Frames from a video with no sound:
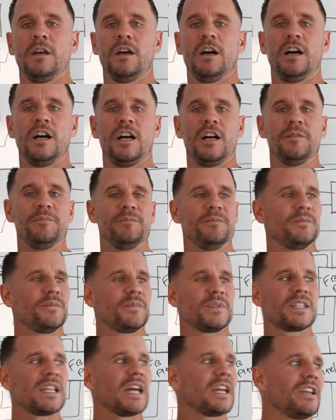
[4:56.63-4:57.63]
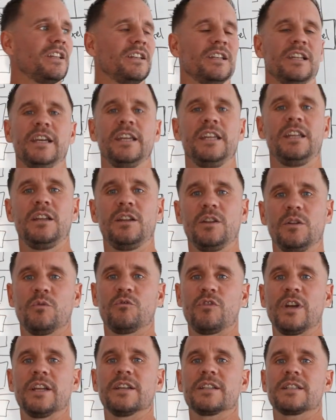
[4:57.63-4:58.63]
Secondly,
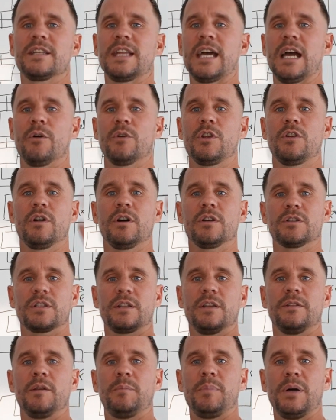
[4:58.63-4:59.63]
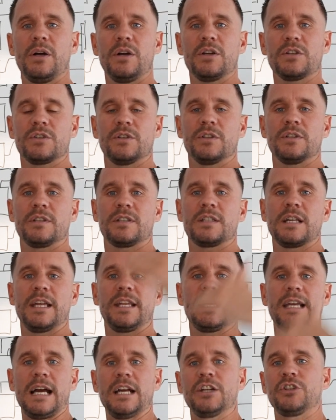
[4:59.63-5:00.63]
ring us now. You're asking the person to
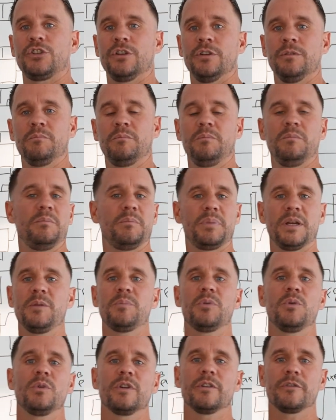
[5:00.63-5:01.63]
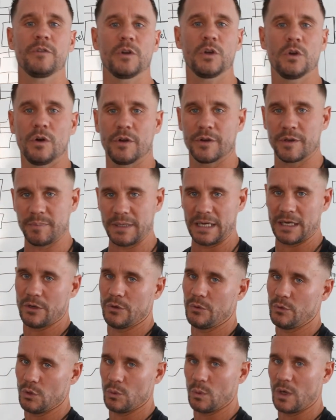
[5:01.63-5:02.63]
take action. People would have forgotten about
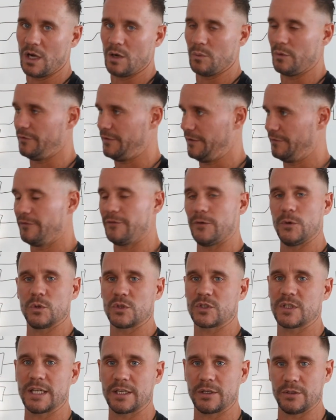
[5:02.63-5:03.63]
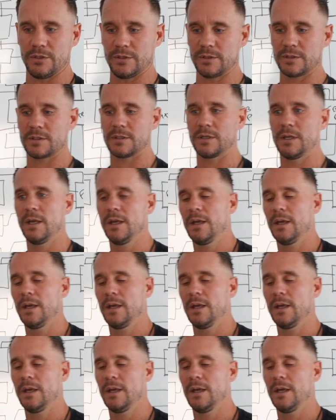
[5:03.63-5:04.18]
who you are within 4 seconds.